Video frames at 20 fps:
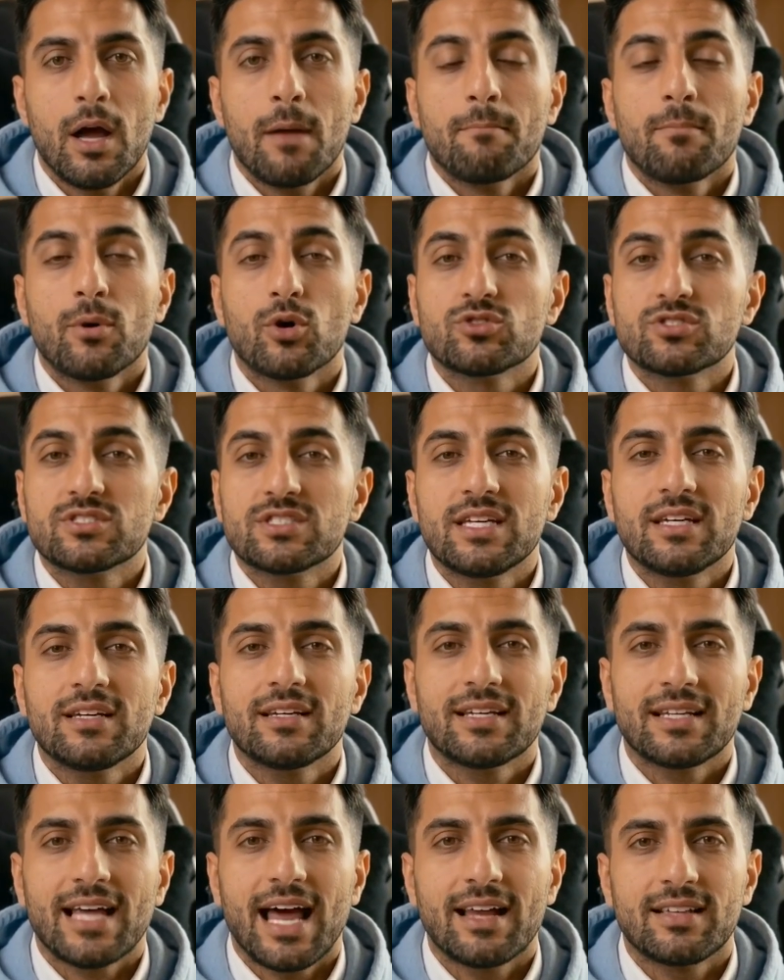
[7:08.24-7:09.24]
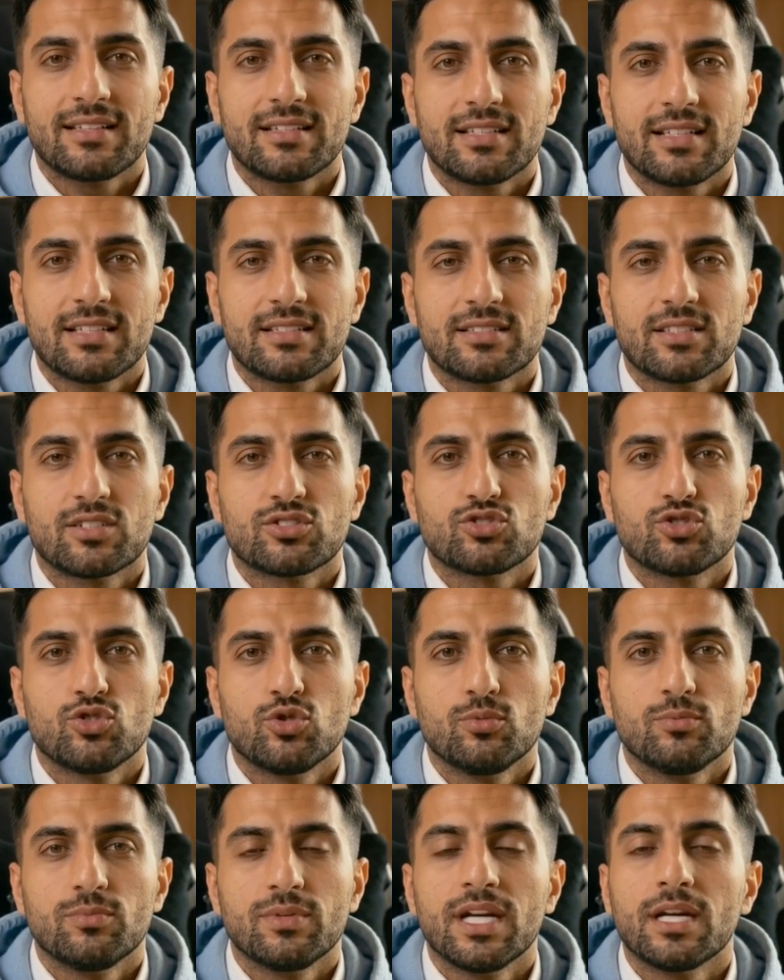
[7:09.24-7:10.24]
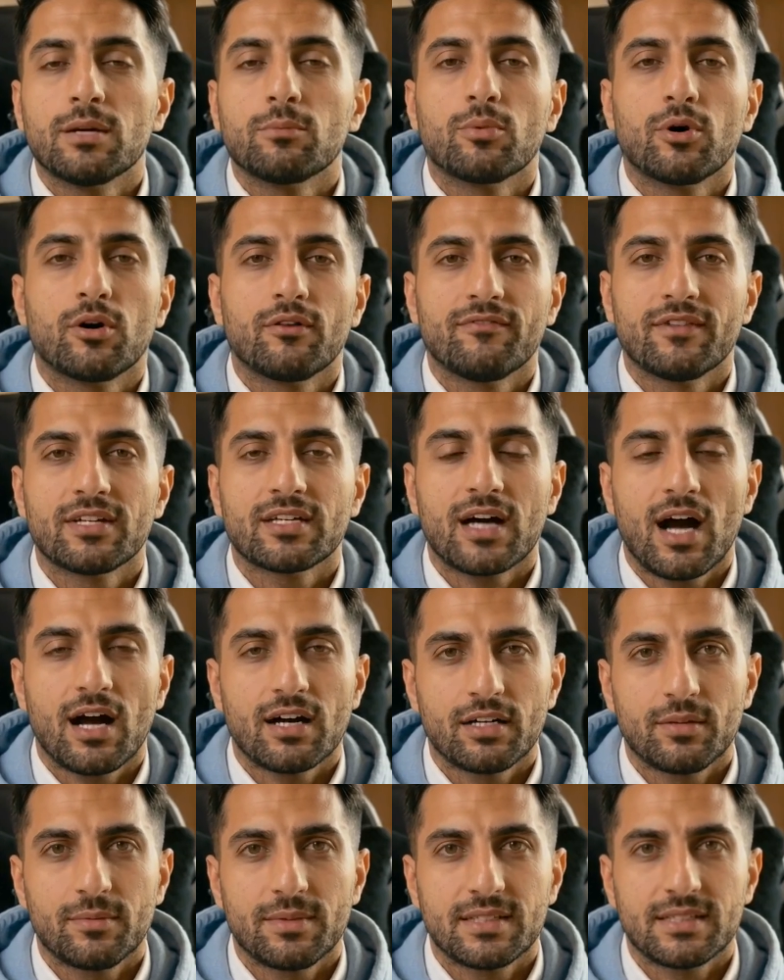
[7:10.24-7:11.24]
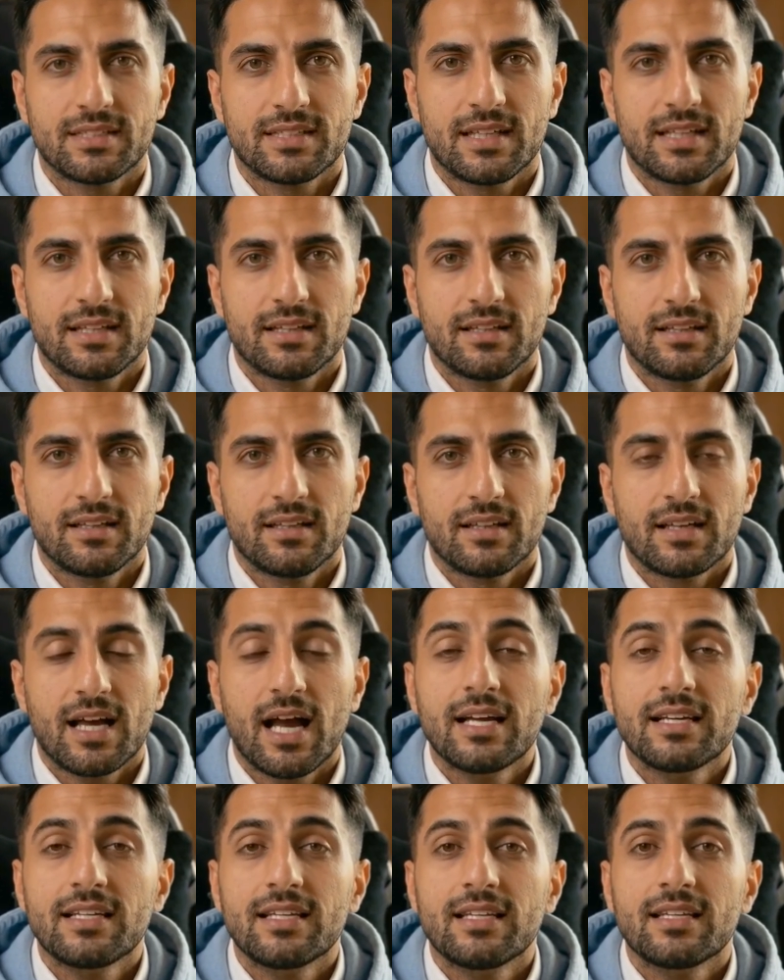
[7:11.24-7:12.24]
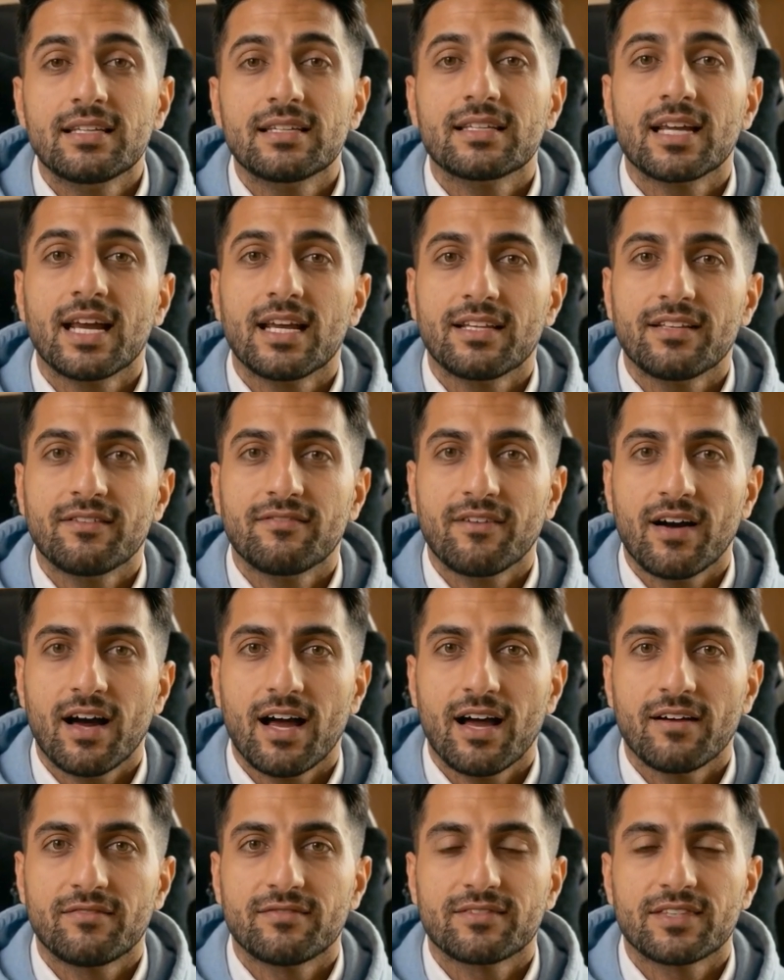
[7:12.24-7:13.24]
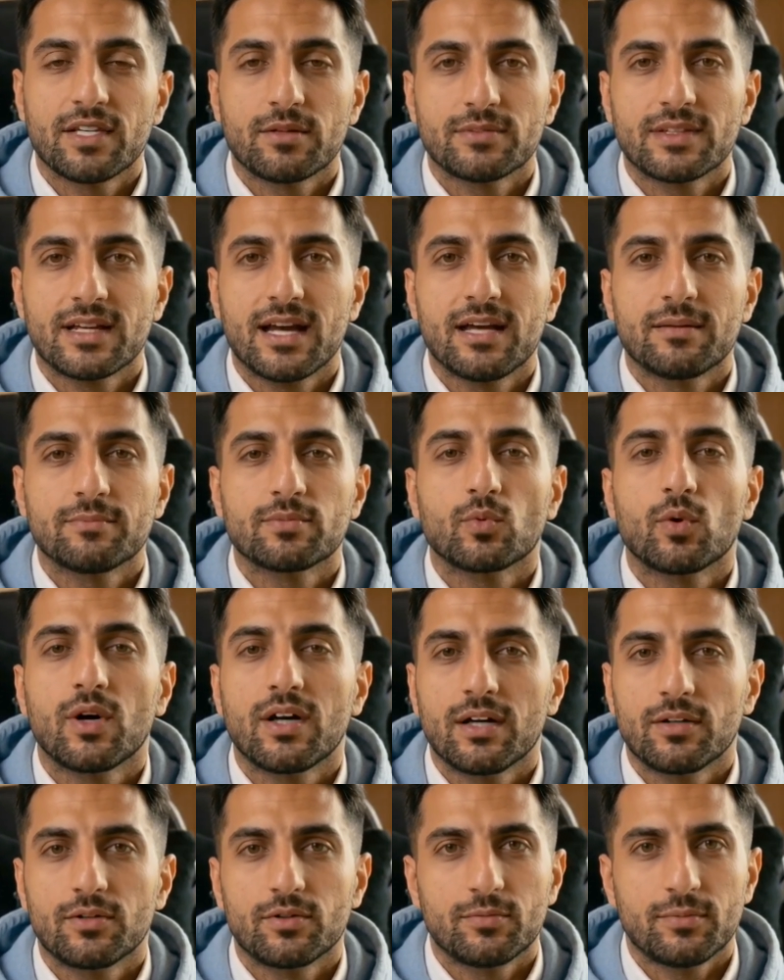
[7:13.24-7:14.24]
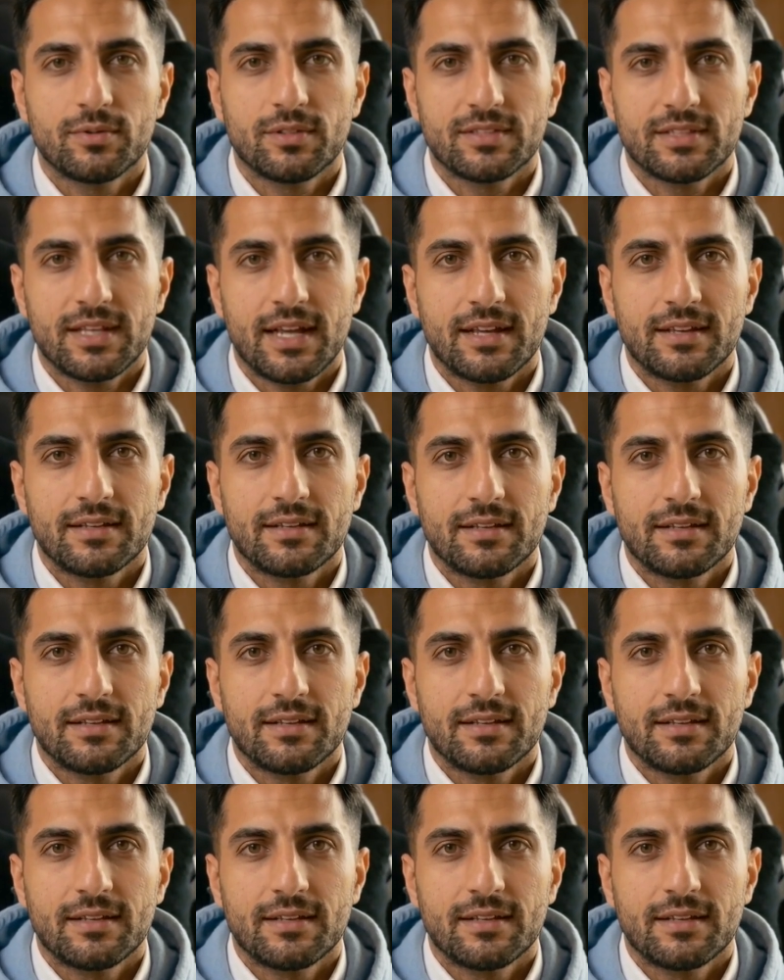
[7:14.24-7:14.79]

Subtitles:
Most deal analyses assume near-perfect occupancy, 90, 95, sometimes 100%.